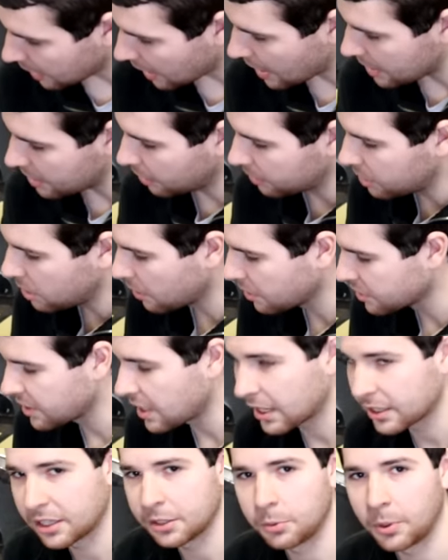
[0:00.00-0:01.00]
I don't know
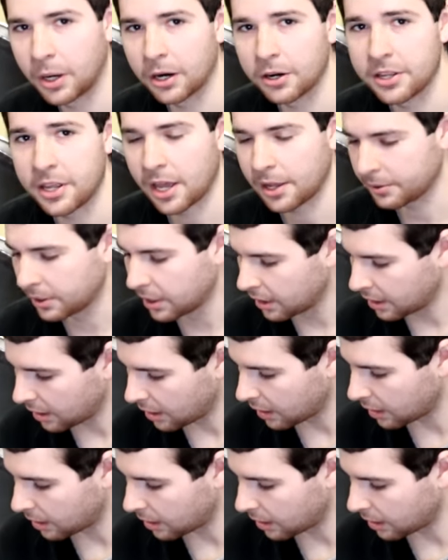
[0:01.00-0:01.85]
exactly where yet.